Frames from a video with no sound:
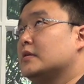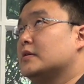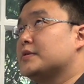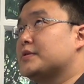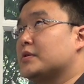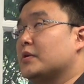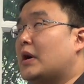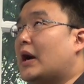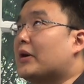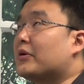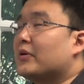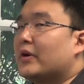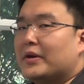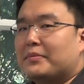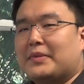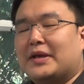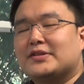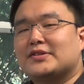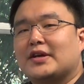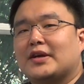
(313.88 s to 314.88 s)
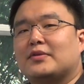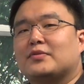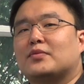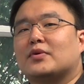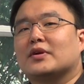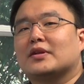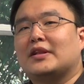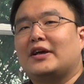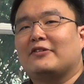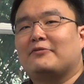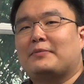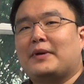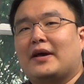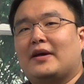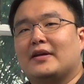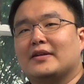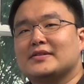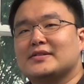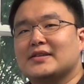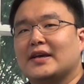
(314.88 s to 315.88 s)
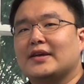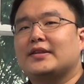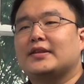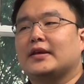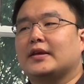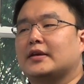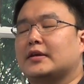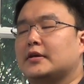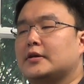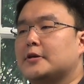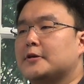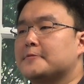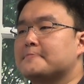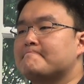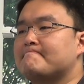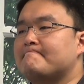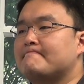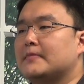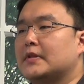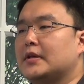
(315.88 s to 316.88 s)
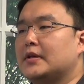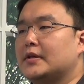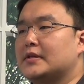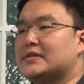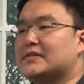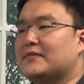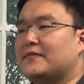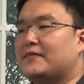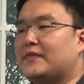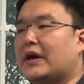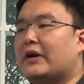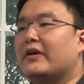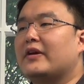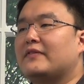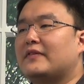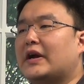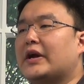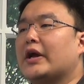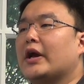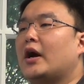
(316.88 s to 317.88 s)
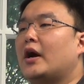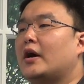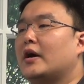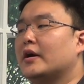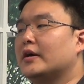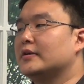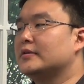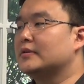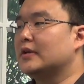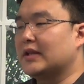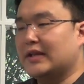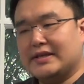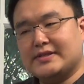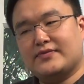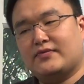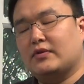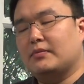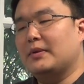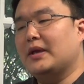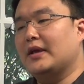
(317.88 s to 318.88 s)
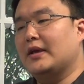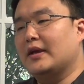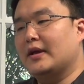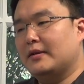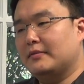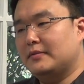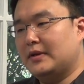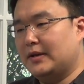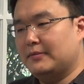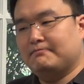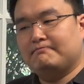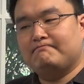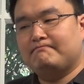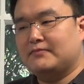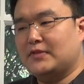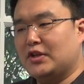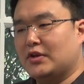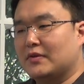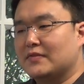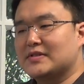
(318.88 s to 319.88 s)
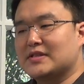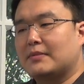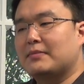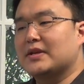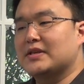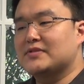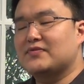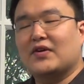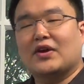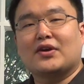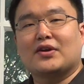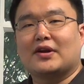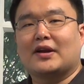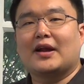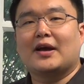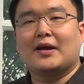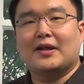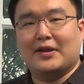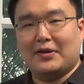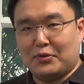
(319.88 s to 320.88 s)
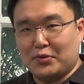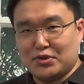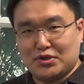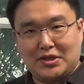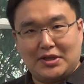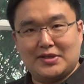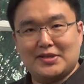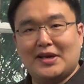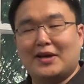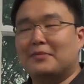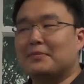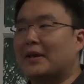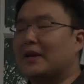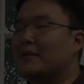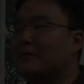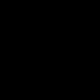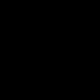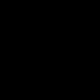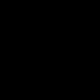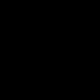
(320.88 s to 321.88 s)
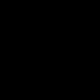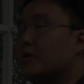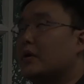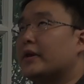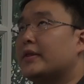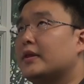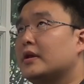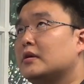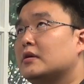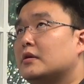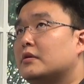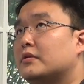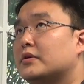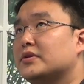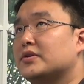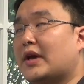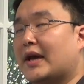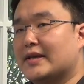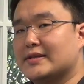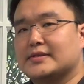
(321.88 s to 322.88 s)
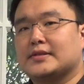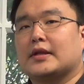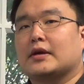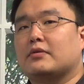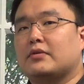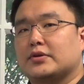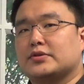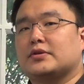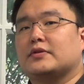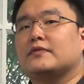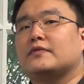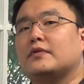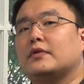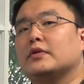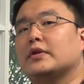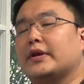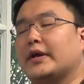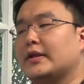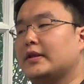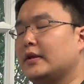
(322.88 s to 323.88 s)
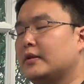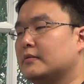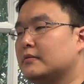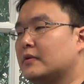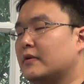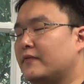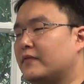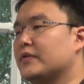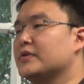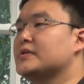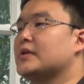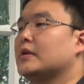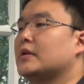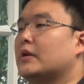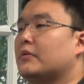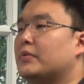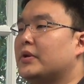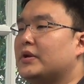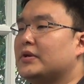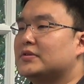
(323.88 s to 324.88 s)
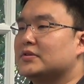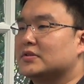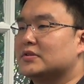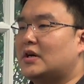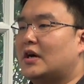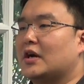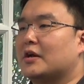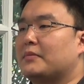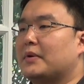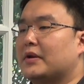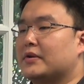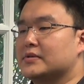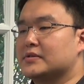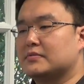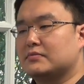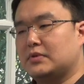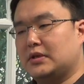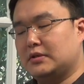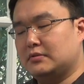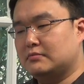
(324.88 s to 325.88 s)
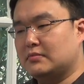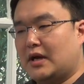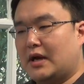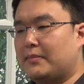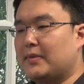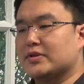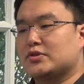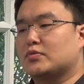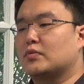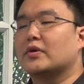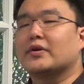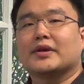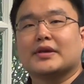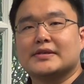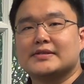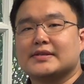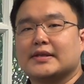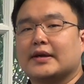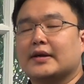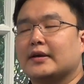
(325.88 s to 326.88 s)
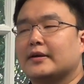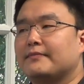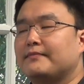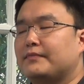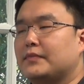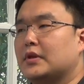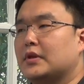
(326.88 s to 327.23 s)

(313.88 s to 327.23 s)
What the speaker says: So how do I maintain work-life balance? I think it's very, very hard, at least for me, and you know, if somebody's figured it out, I wish they'd tell me. So I think in order to answer that question fully, I think the first thing that we need to talk about is, well, how much work is there?